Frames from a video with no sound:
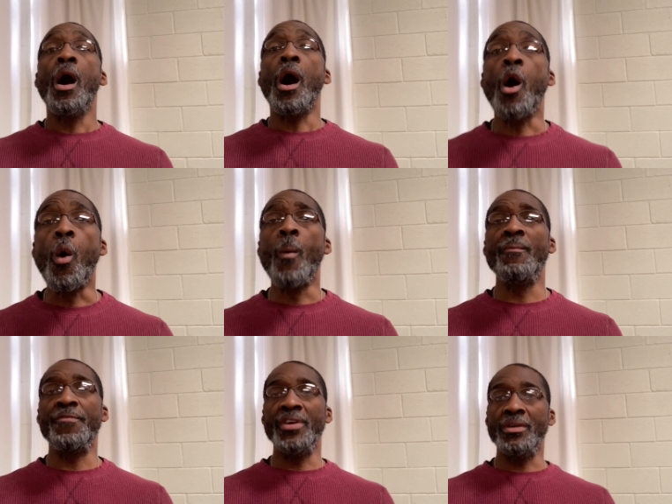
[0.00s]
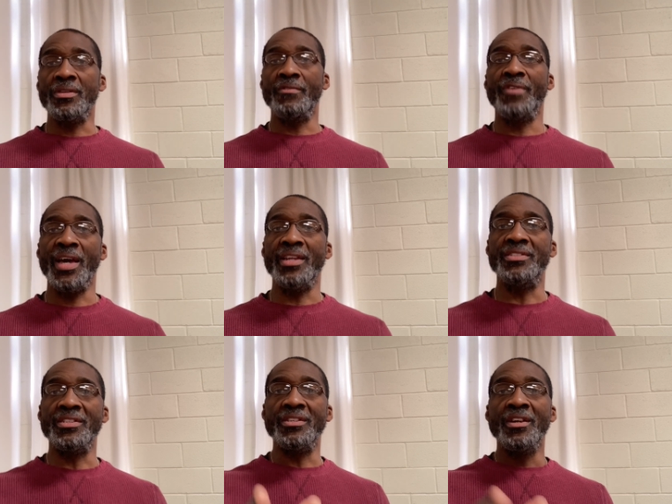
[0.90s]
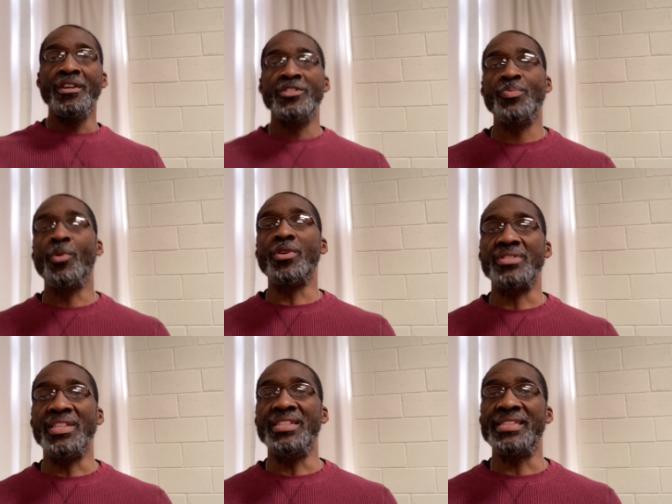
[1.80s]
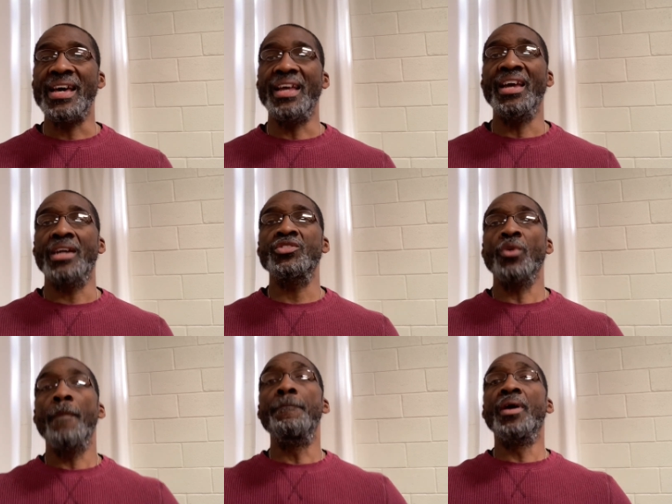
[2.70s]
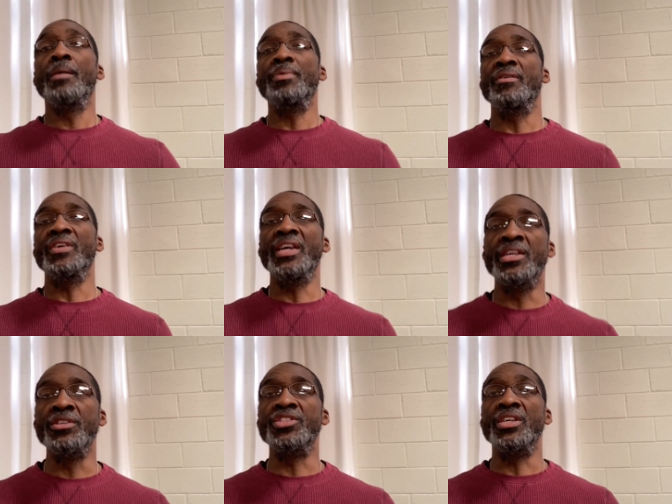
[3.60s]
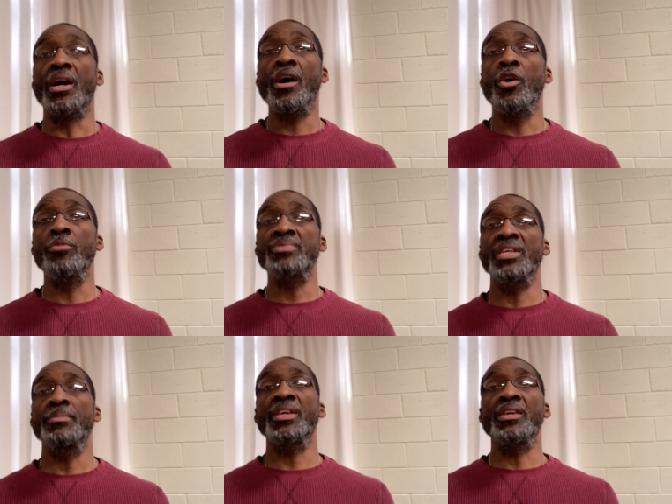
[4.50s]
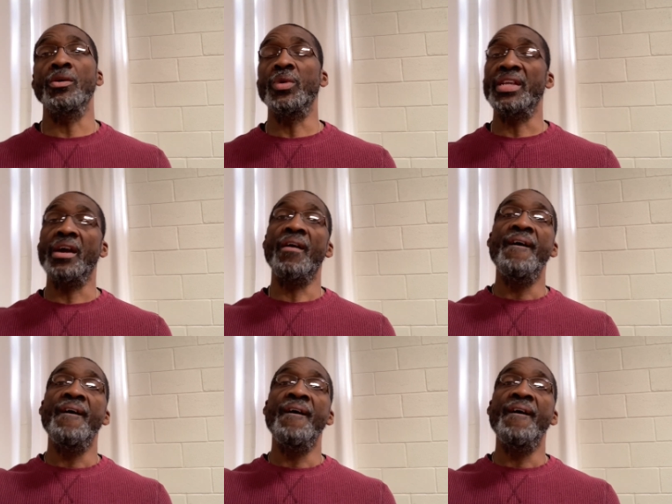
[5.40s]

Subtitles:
home field advantage in sports. It is that extra bump of energy a home team can get when they are